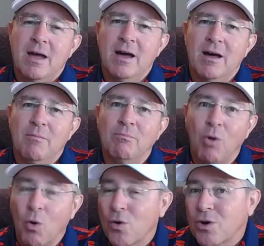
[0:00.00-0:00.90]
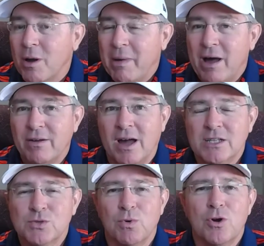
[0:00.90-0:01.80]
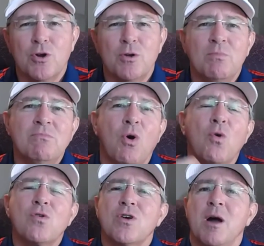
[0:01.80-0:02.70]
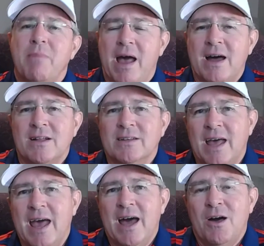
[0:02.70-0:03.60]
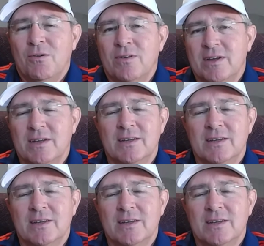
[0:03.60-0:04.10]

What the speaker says: more about God's word, more about how